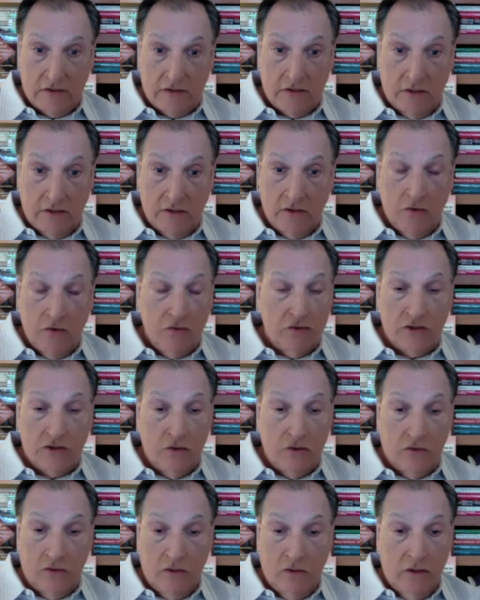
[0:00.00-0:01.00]
It knows
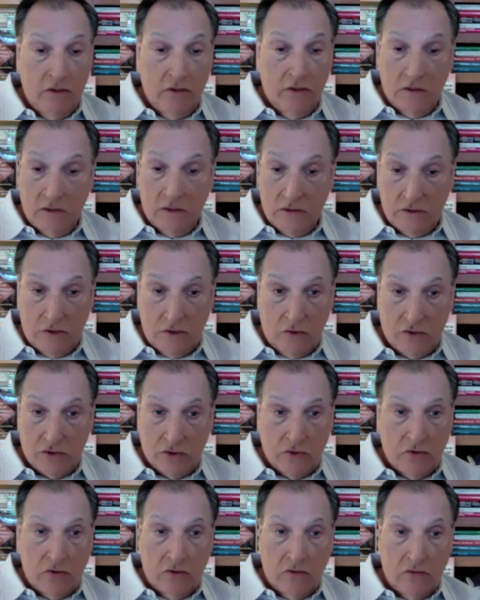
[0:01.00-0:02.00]
no
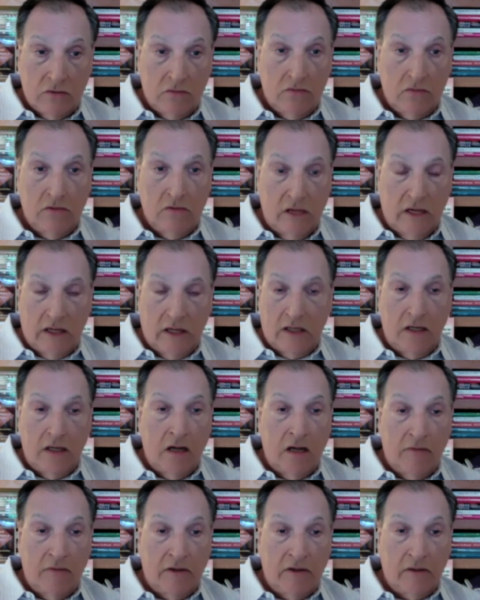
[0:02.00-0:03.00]
social,
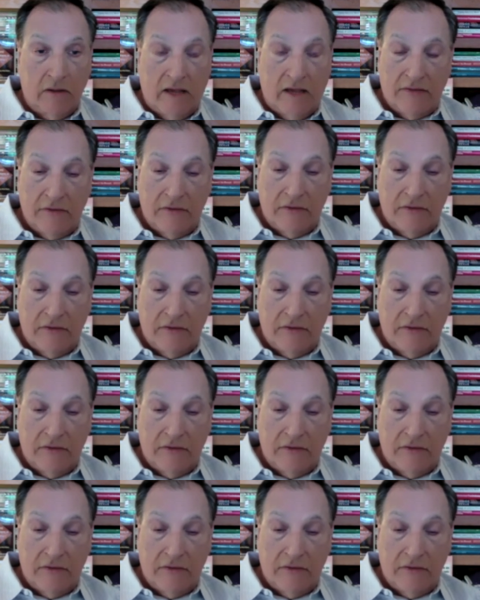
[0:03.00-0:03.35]
economic, ethnic